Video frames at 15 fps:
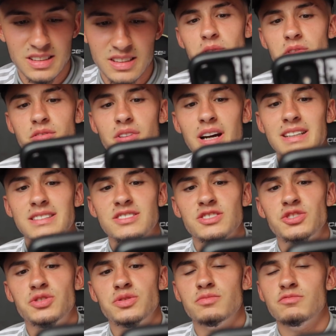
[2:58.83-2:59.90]
Robin Van
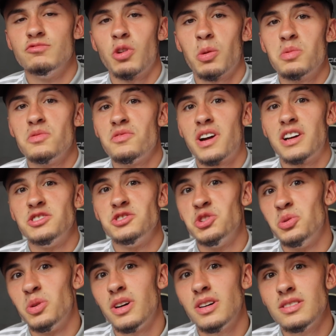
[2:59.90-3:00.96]

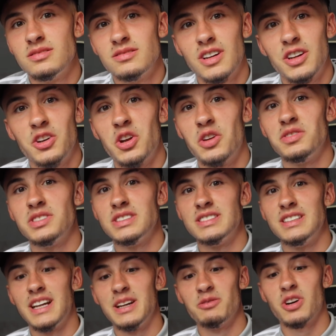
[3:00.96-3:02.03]
Duwer, I don't know if I said
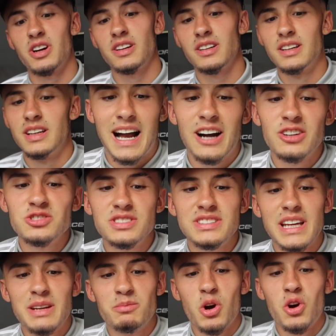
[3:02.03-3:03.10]
your name right. How do you
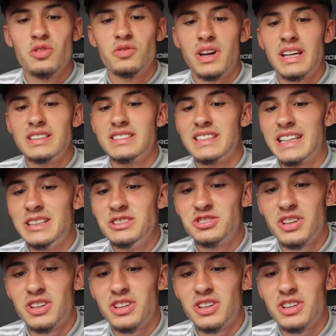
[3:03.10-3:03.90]
stay motivated to keep